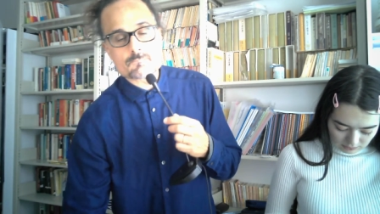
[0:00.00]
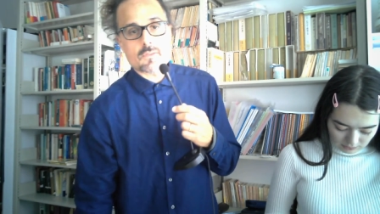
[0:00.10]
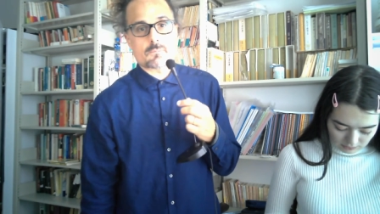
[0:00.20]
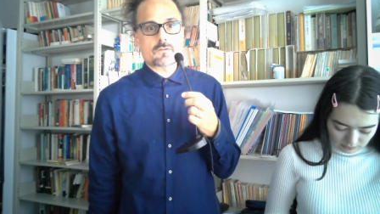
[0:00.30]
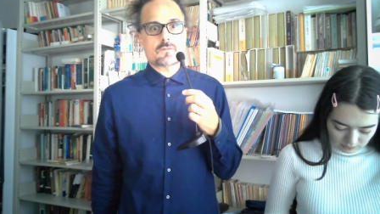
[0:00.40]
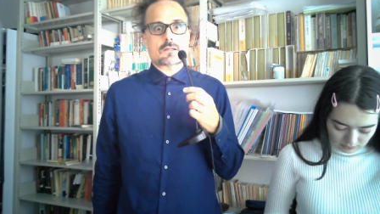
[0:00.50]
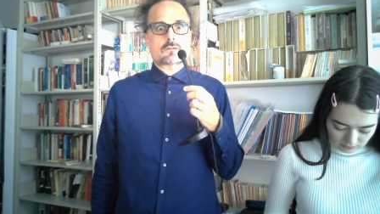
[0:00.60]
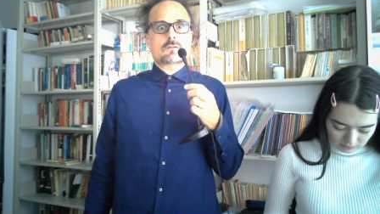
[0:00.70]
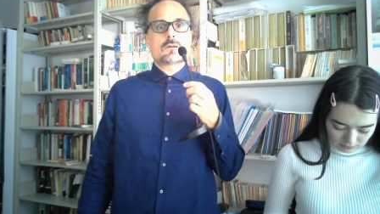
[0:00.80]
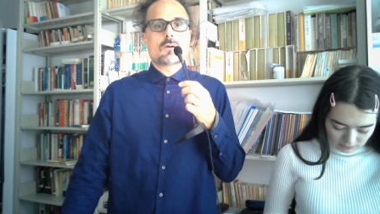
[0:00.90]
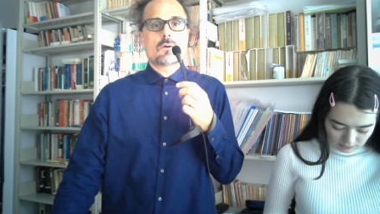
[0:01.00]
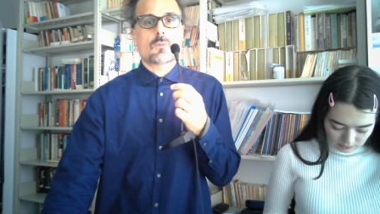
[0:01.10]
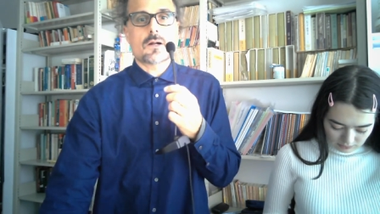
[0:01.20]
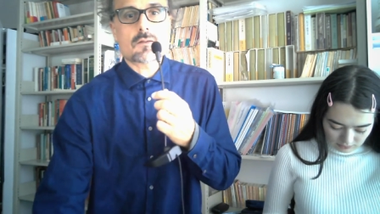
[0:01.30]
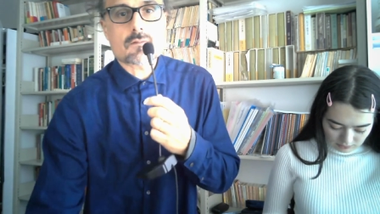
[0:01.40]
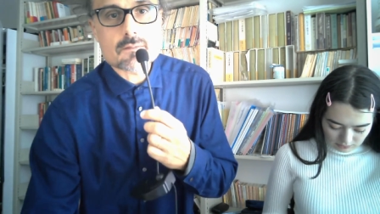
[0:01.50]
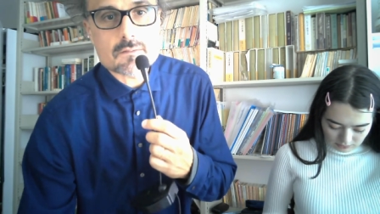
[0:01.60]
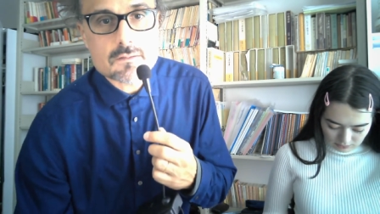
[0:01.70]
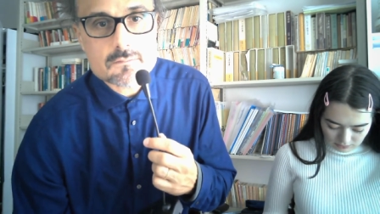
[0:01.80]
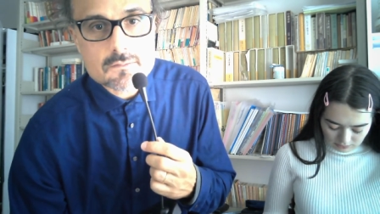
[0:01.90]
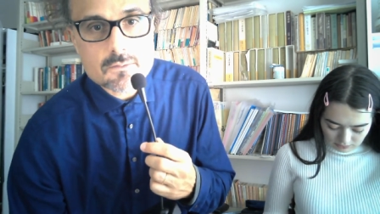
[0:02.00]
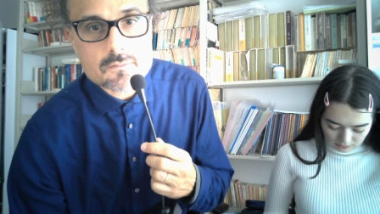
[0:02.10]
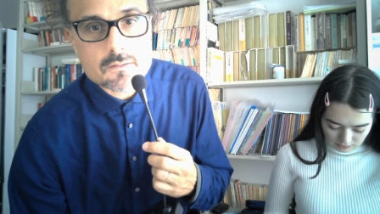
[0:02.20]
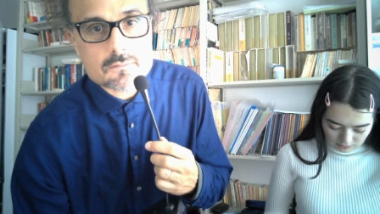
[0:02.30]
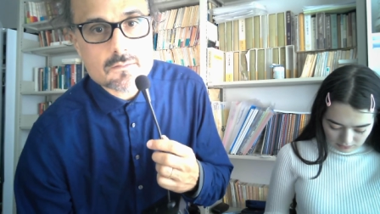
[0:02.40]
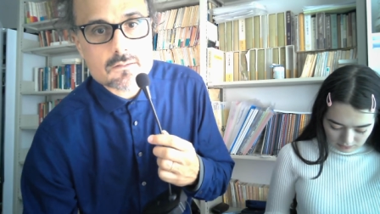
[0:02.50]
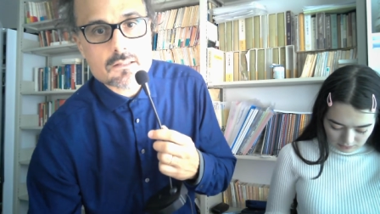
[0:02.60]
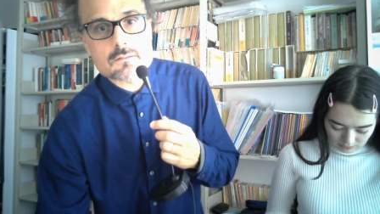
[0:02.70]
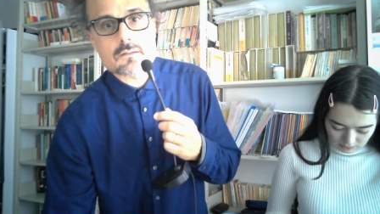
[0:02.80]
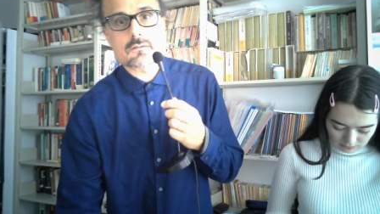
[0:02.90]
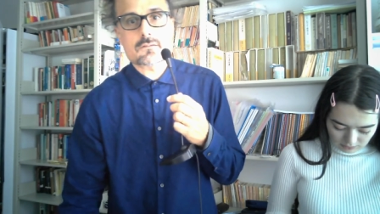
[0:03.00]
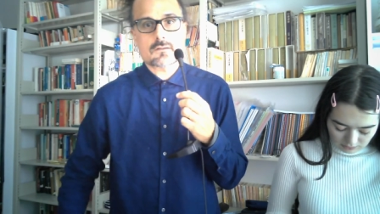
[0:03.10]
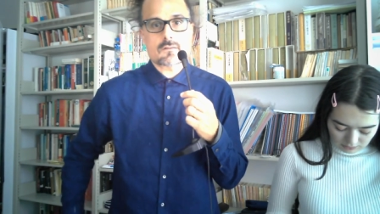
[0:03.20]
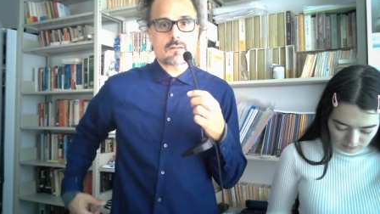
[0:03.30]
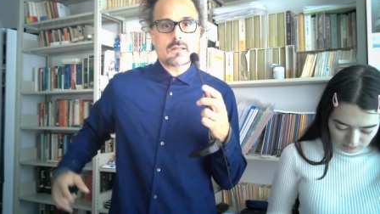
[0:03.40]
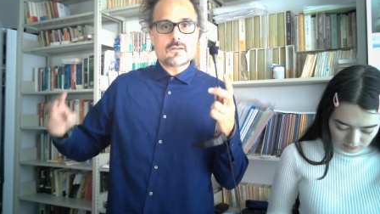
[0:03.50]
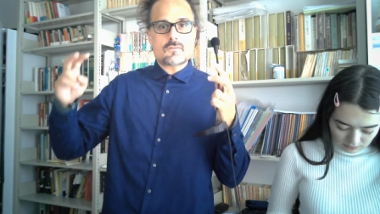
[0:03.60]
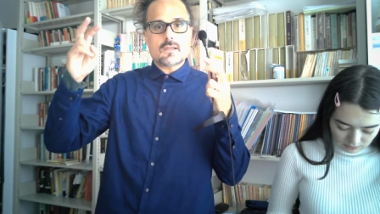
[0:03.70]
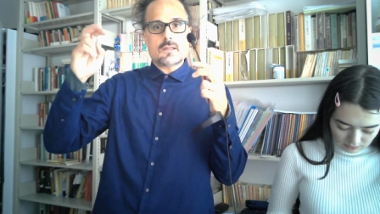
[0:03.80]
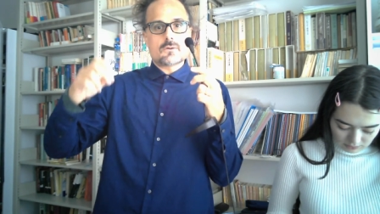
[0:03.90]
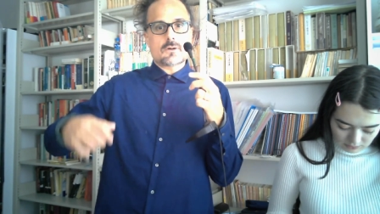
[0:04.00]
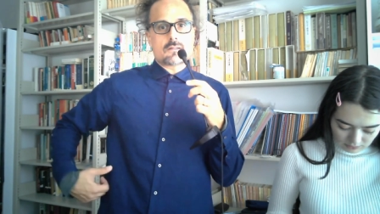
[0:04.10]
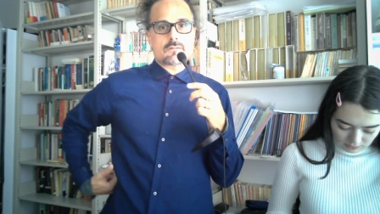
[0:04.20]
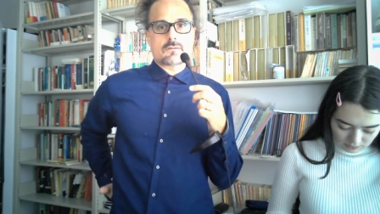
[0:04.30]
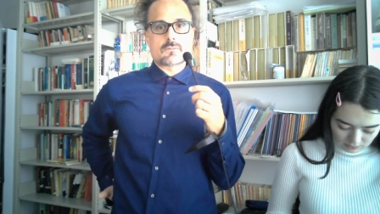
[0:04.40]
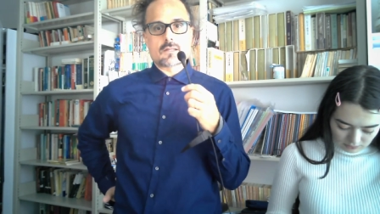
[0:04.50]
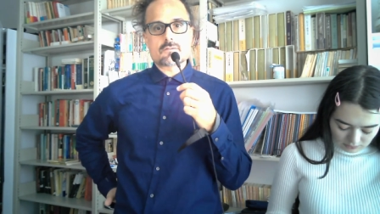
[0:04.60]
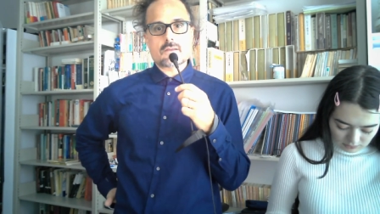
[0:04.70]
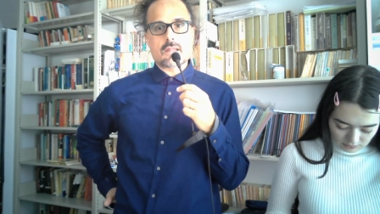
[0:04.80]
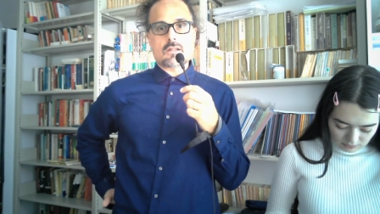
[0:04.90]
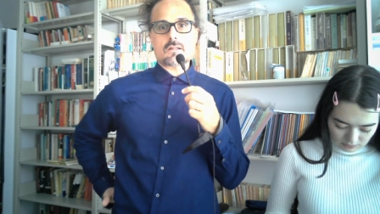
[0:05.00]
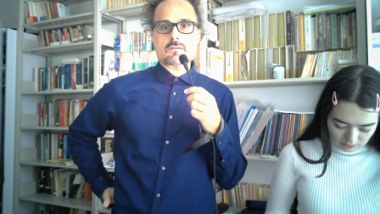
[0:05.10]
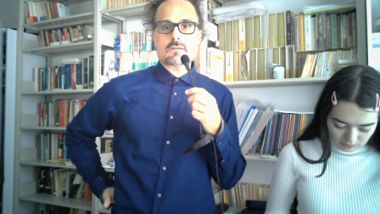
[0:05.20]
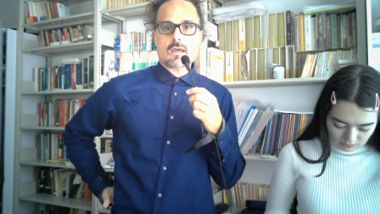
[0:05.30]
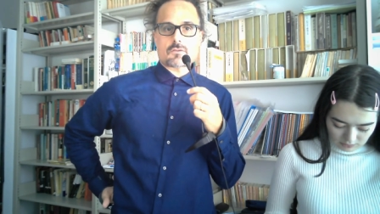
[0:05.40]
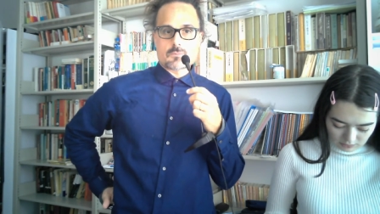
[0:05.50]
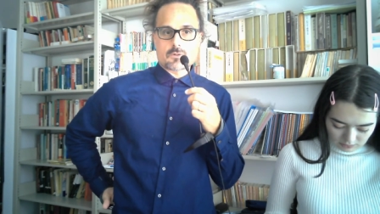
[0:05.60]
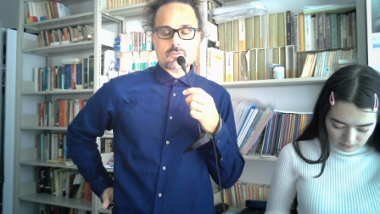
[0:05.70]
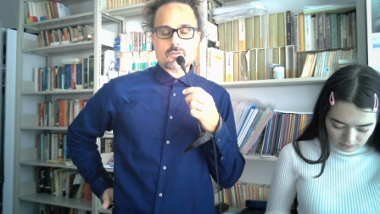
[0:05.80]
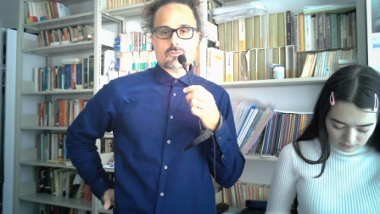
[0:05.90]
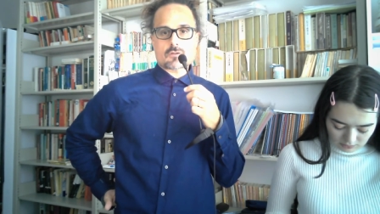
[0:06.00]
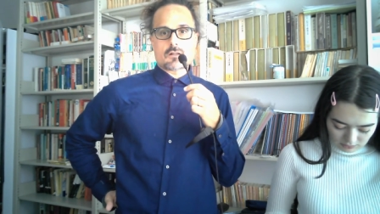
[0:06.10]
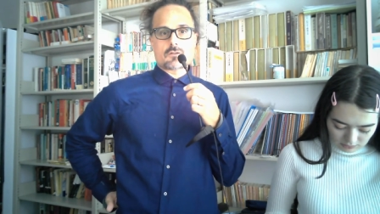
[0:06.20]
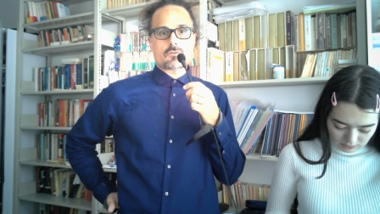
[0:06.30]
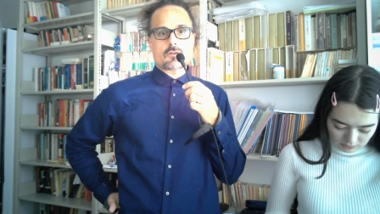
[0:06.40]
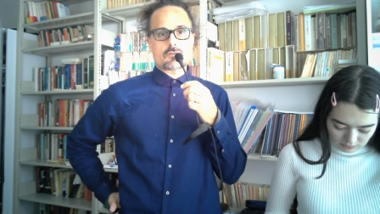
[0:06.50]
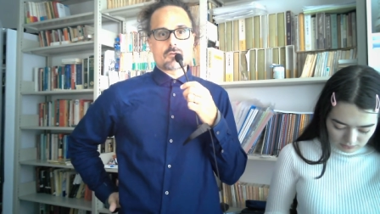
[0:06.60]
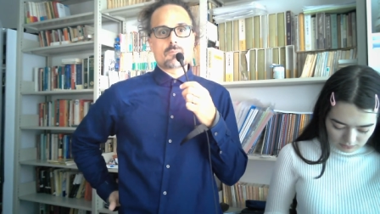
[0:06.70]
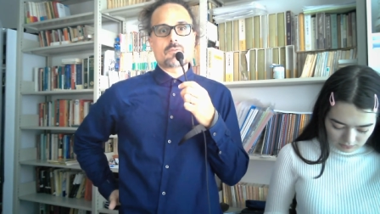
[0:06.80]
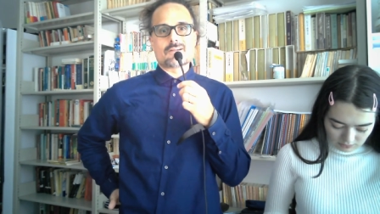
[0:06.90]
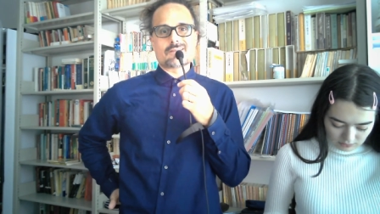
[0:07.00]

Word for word: Number six, why does Ishkar think that it is it is the Edoites, he writes, and not, as most scholars assume, their